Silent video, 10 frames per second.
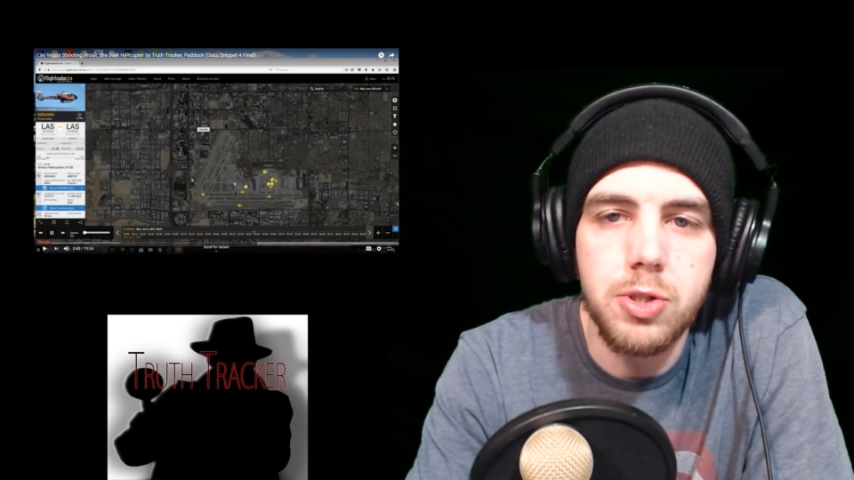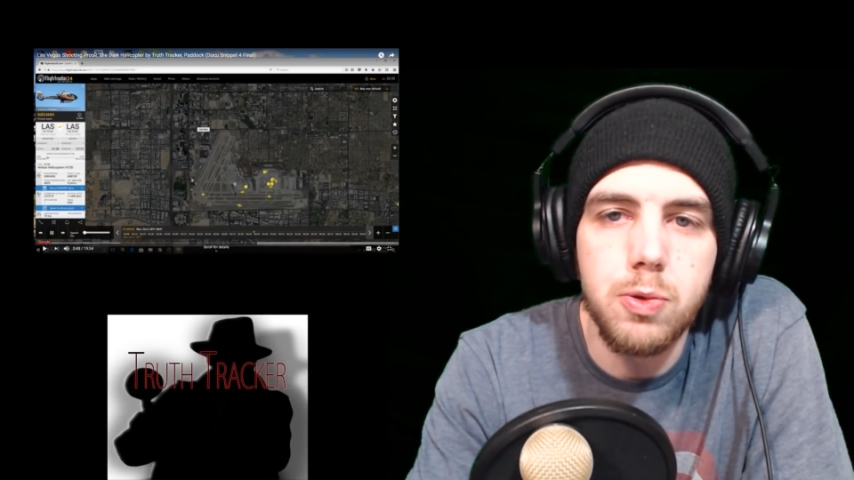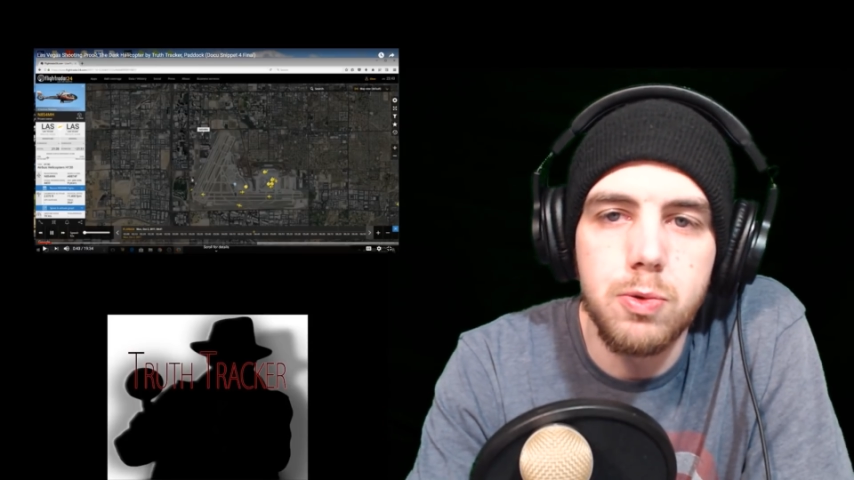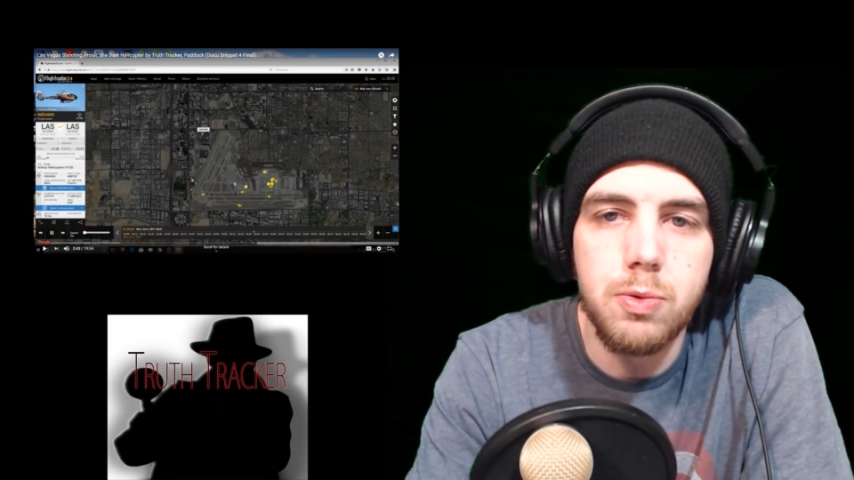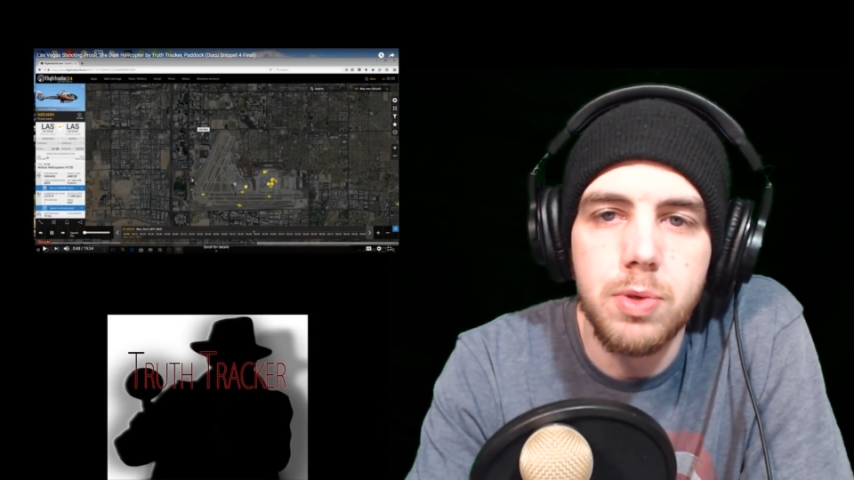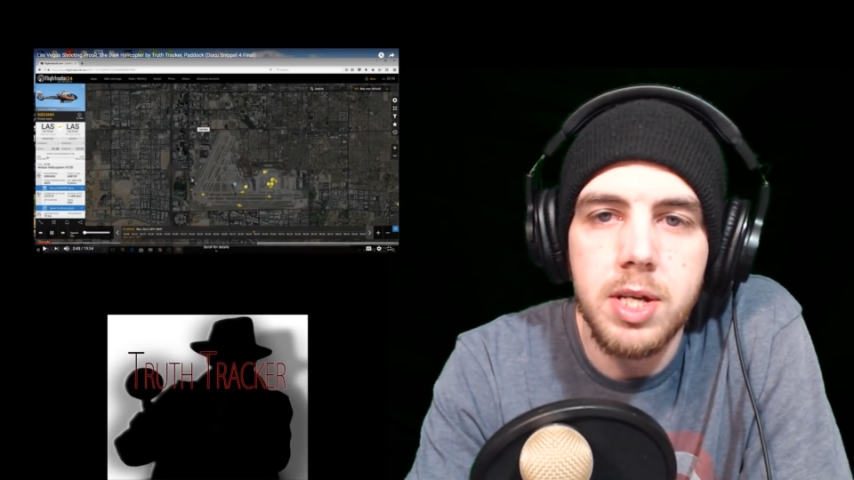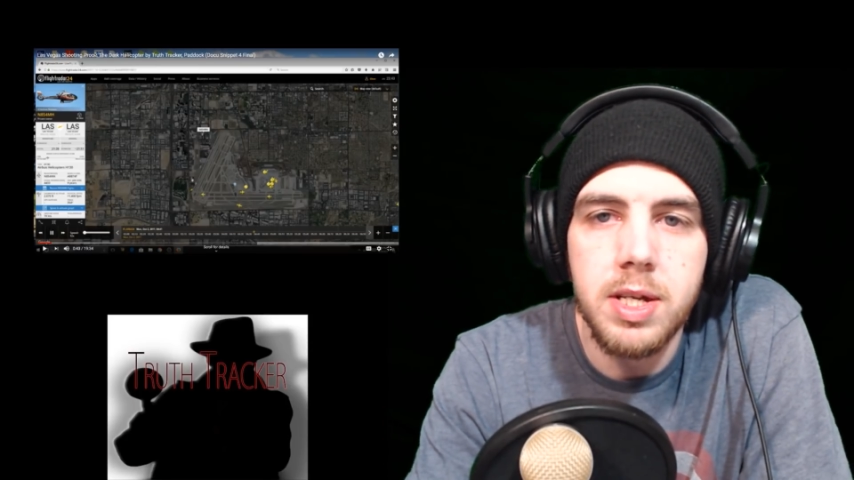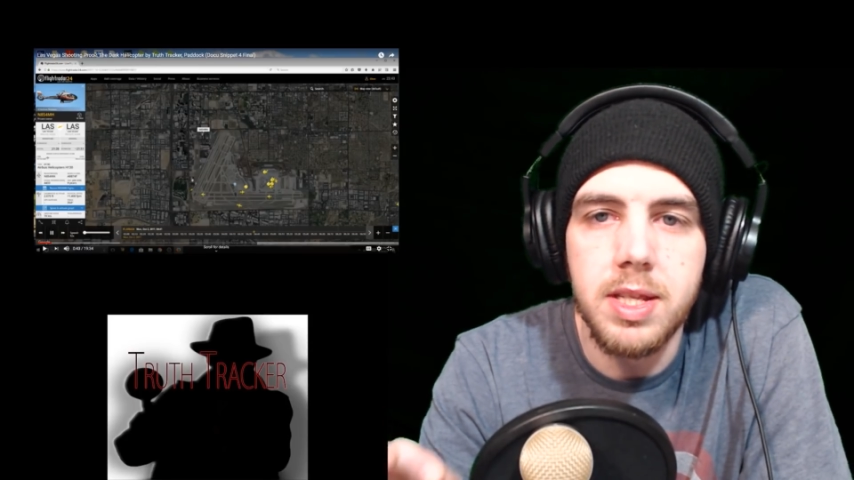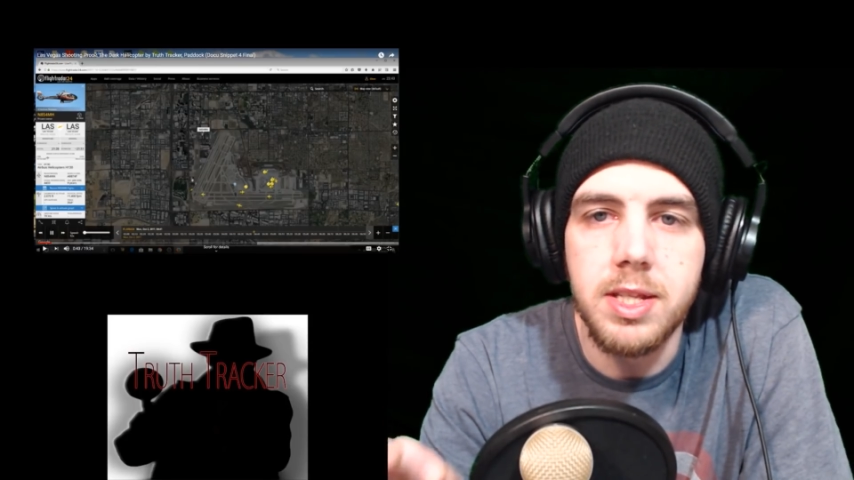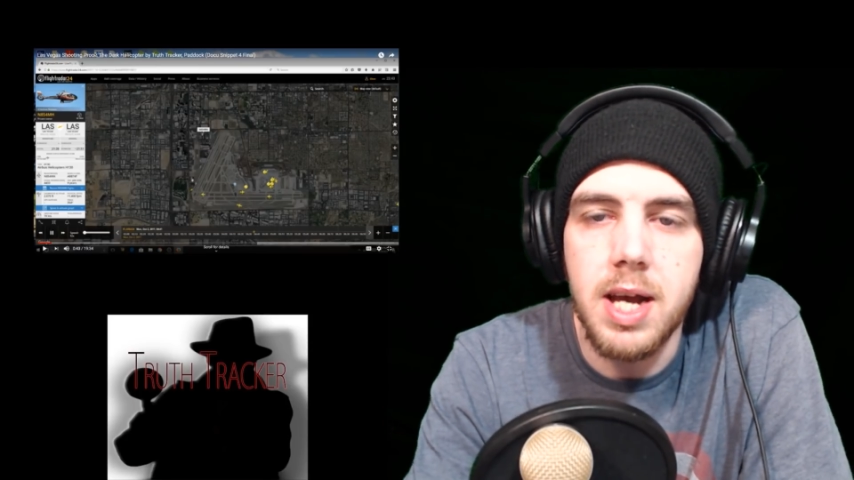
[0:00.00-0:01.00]
to
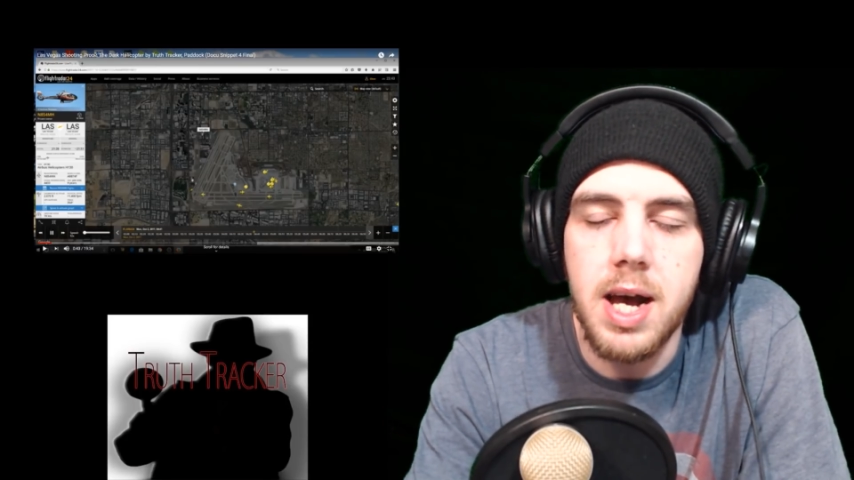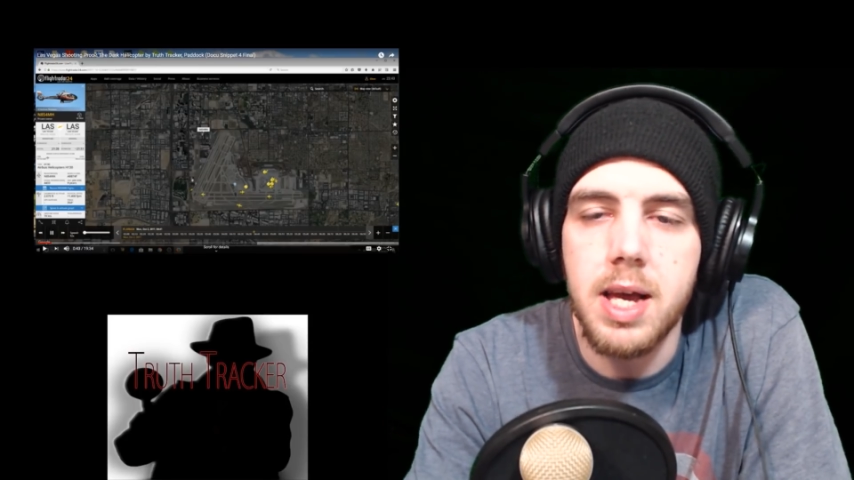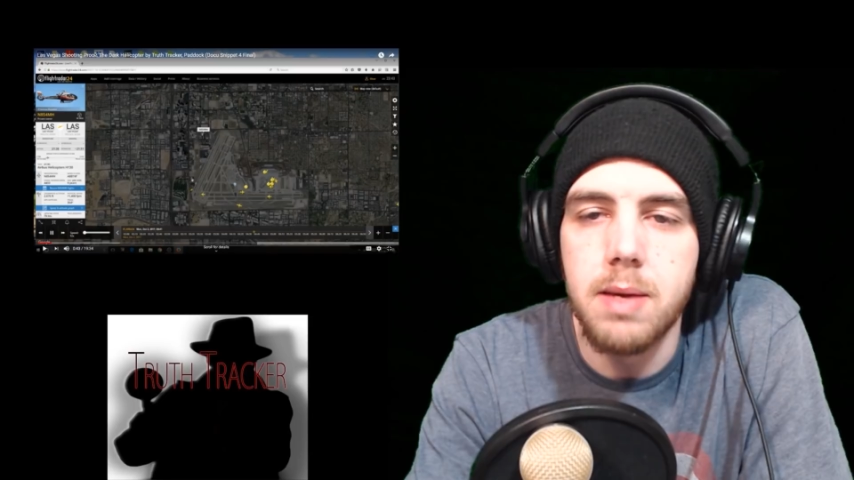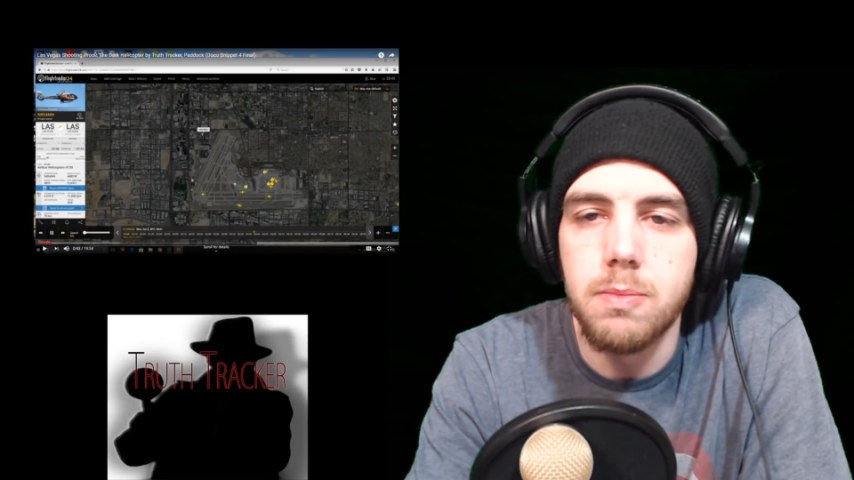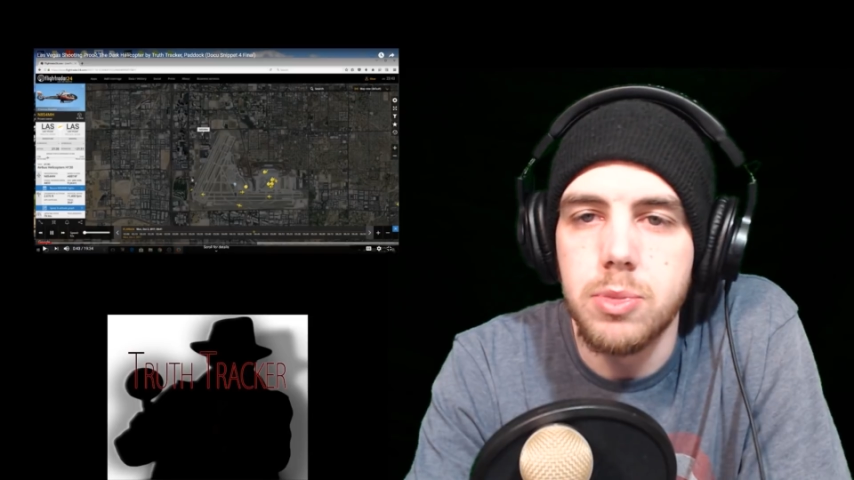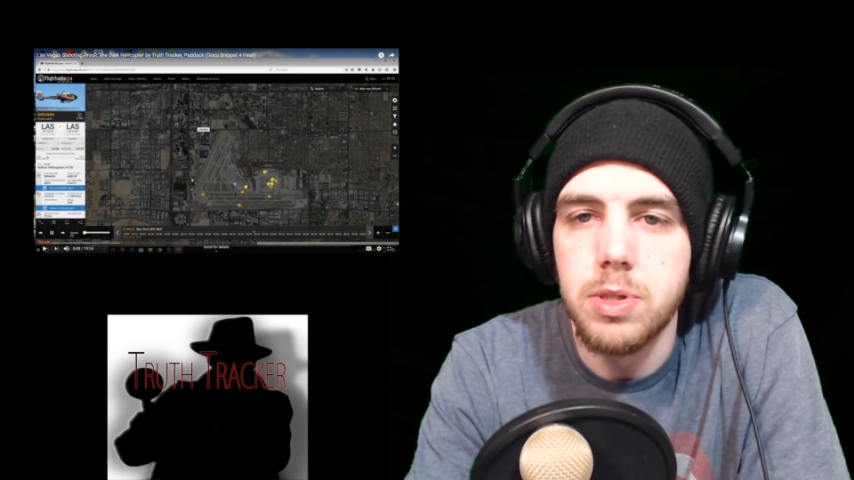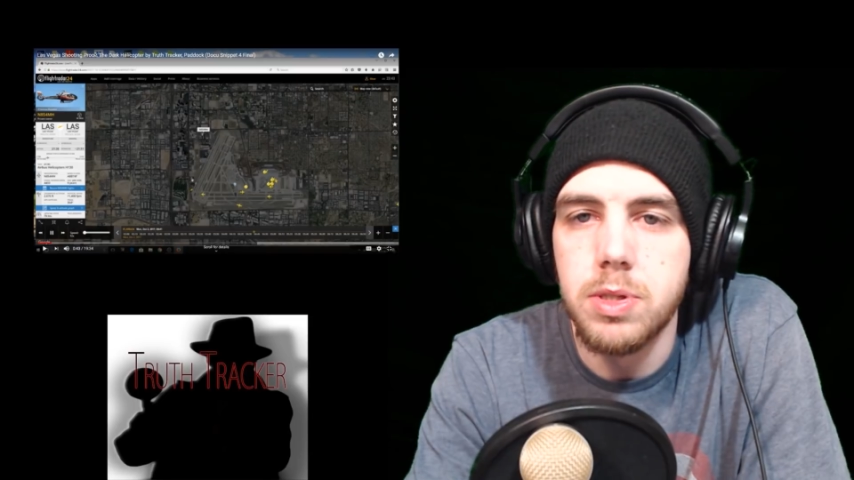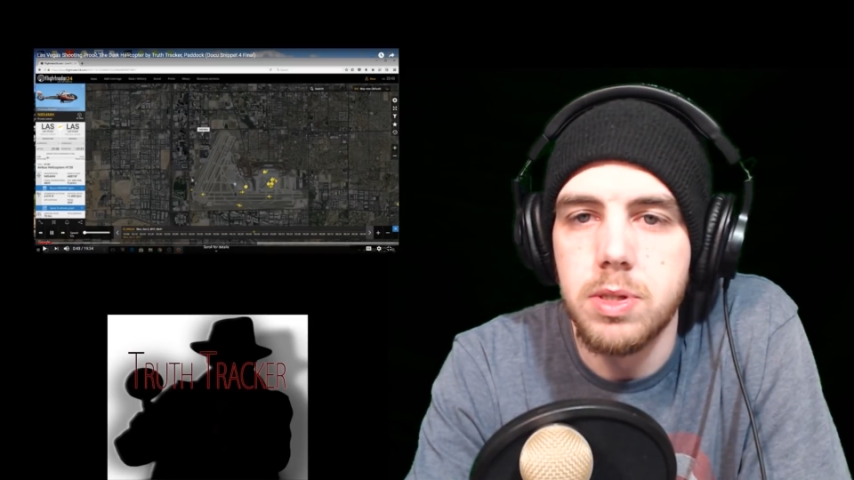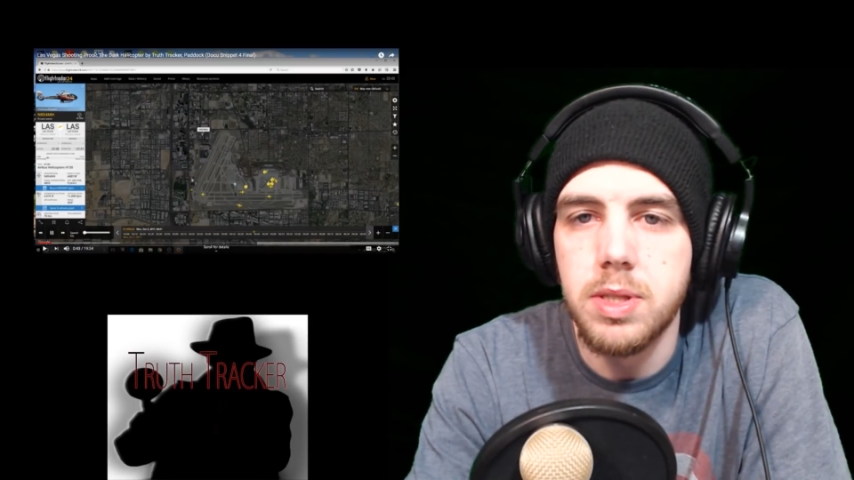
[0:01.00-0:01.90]
the times.